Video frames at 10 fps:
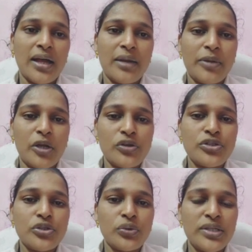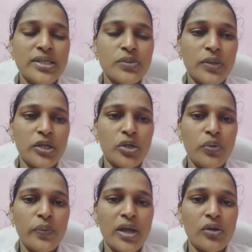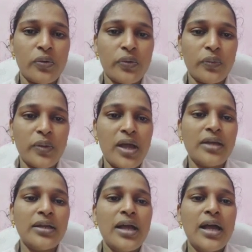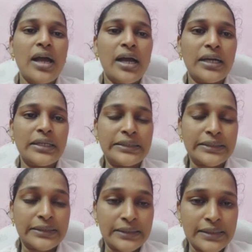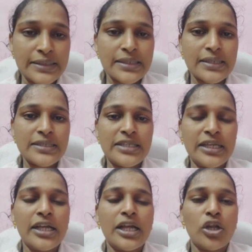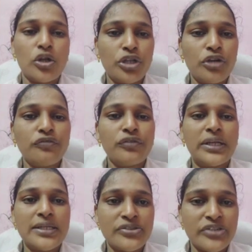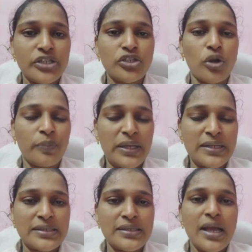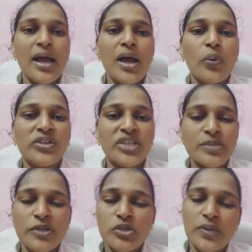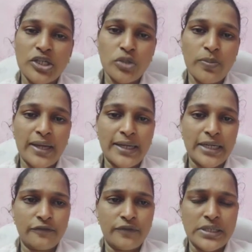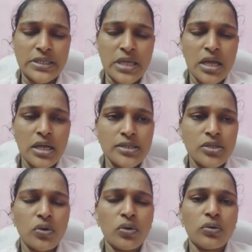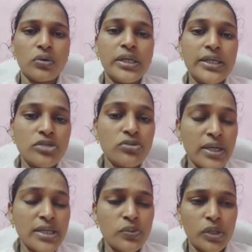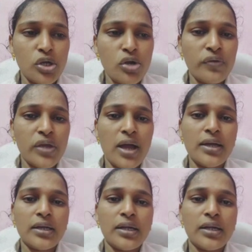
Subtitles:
because through this video we are uh, discussing a lot of interesting topics with respect to electromagnetic fields. So in today's video we are